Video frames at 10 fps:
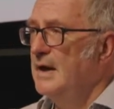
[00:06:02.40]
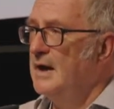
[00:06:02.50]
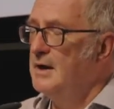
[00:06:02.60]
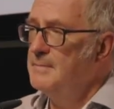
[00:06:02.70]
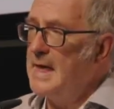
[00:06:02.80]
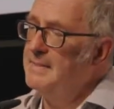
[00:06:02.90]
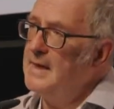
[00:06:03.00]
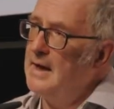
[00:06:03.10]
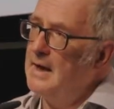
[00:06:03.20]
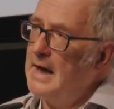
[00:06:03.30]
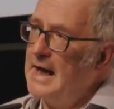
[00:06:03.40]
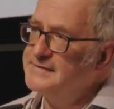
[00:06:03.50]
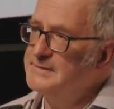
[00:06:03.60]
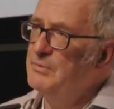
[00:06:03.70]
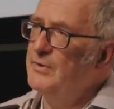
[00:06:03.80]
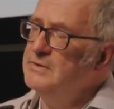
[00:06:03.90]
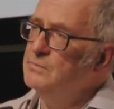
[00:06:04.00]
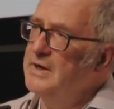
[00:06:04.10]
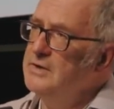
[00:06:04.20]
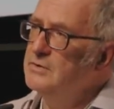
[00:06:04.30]
And at a point
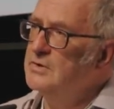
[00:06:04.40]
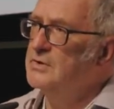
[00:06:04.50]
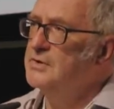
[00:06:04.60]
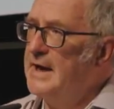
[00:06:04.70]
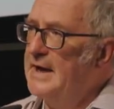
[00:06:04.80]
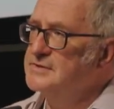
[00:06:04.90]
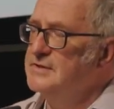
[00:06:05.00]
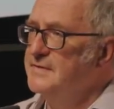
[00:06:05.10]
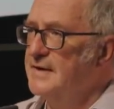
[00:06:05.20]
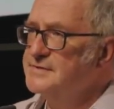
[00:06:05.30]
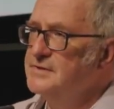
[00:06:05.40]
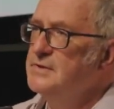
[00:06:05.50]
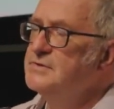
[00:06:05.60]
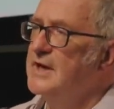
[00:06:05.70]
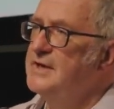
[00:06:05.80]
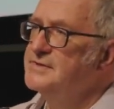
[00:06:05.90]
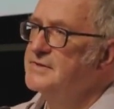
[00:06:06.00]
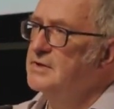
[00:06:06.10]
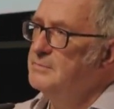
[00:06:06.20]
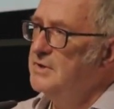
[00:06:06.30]
when you could actually, thanks to new changes
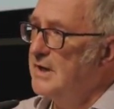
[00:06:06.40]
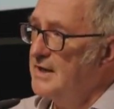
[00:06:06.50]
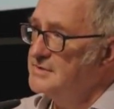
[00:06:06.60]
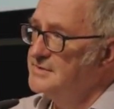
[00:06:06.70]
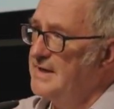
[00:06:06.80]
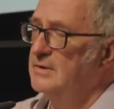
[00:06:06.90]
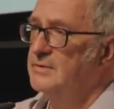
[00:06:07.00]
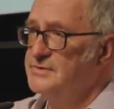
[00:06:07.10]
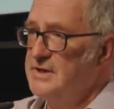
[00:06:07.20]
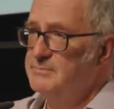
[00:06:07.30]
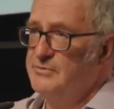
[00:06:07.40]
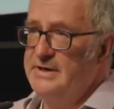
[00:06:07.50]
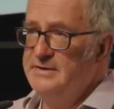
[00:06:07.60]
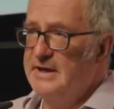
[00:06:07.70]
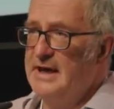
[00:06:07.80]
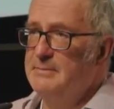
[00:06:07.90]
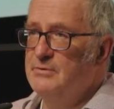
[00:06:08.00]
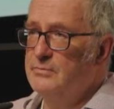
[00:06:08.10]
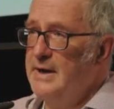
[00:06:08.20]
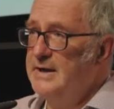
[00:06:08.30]
in communication technology, print,
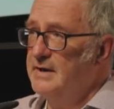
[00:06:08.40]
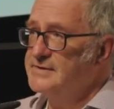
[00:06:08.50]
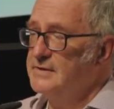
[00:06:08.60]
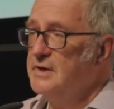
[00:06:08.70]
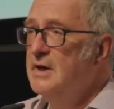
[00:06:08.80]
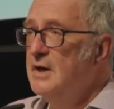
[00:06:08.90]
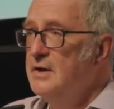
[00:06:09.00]
cable, radio, etc.,